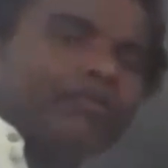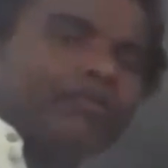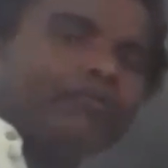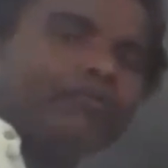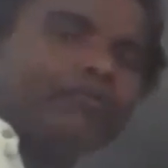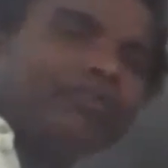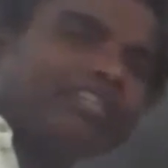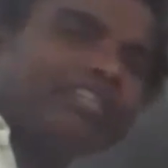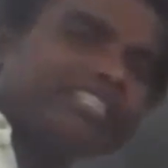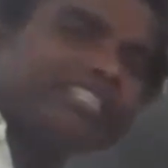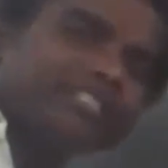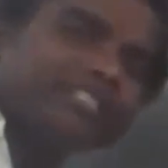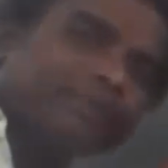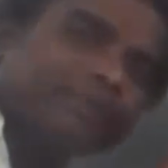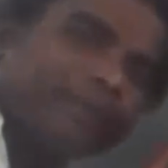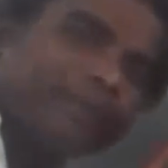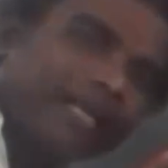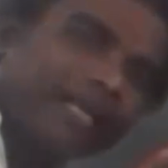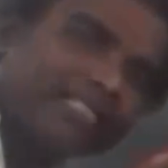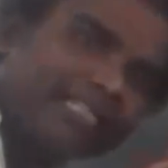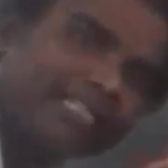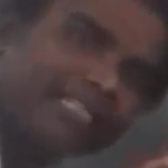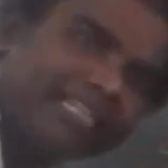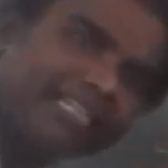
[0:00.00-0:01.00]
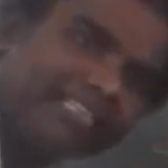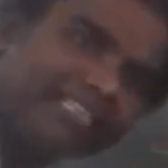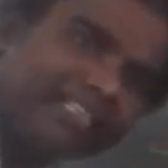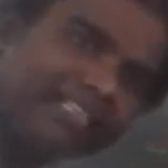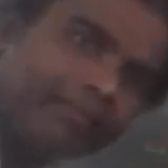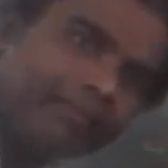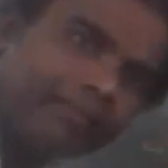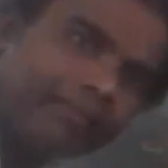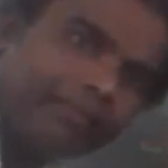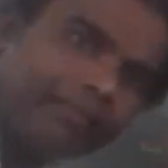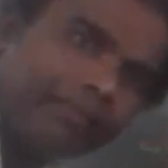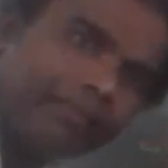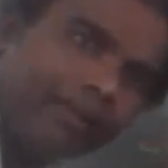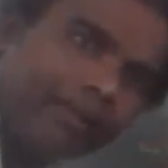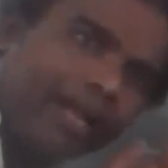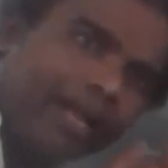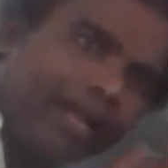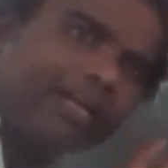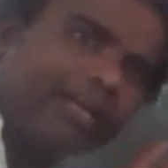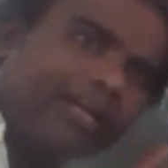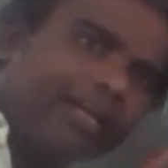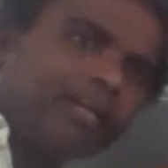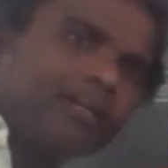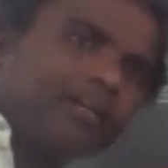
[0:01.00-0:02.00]
which is present in the
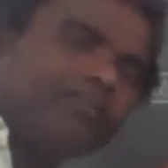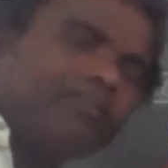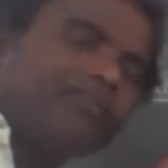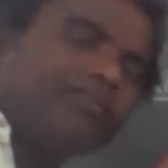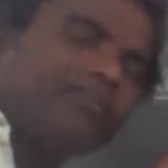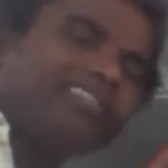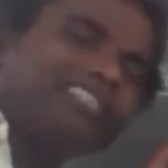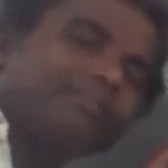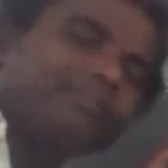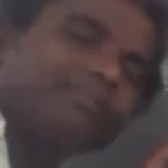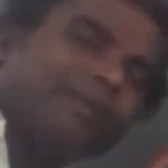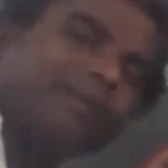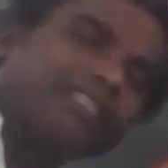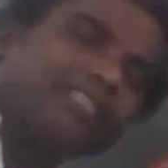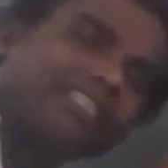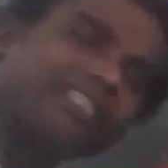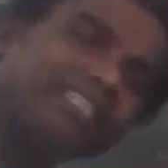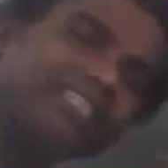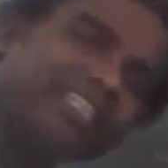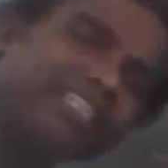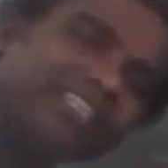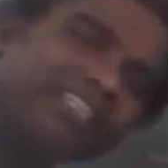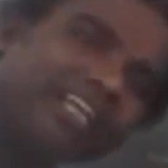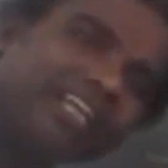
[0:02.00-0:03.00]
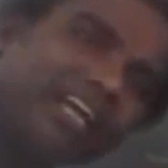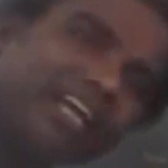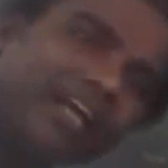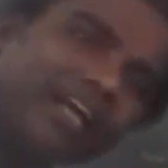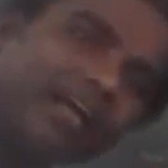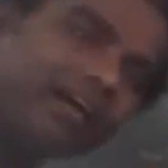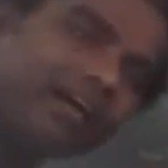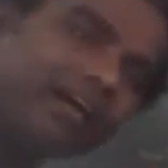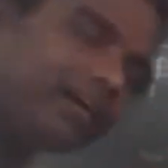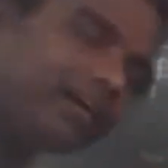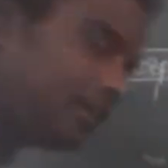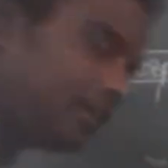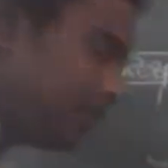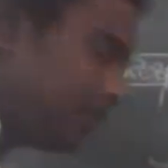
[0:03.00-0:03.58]
blood, which is present in the